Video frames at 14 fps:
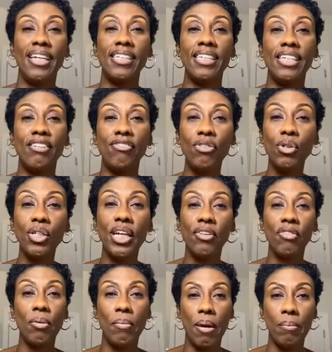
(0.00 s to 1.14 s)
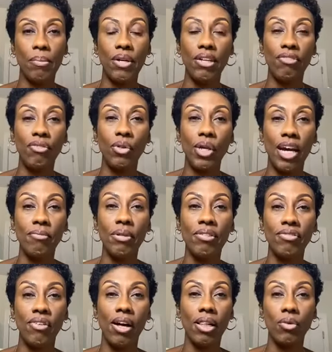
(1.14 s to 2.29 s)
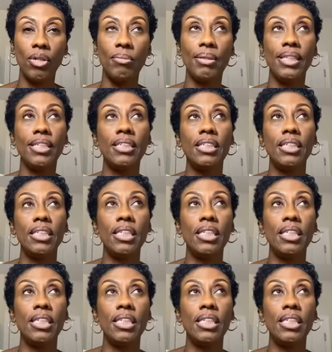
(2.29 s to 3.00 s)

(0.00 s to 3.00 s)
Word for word: And if you can remember, if you have been following me,